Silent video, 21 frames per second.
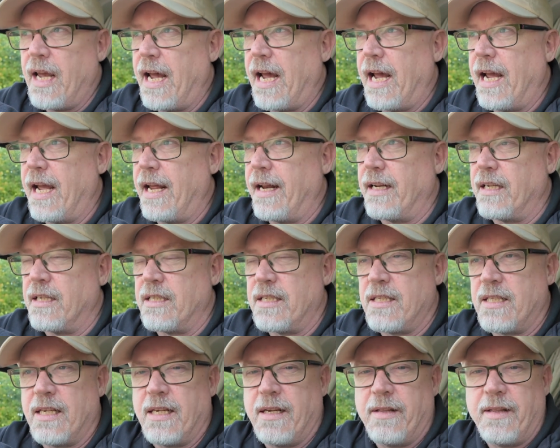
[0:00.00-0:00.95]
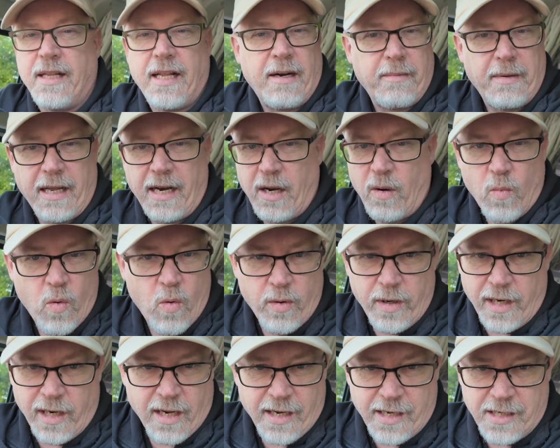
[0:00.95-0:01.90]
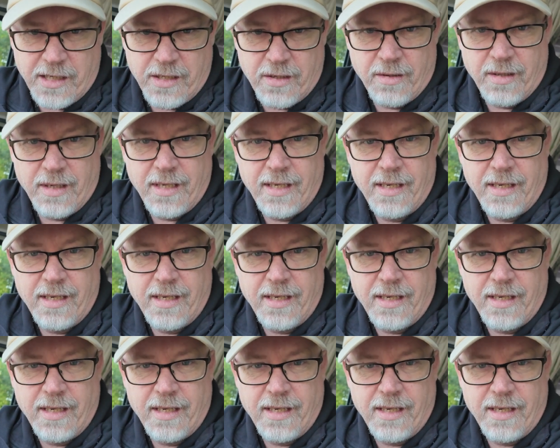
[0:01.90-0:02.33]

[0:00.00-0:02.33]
And then I'm getting warning lights on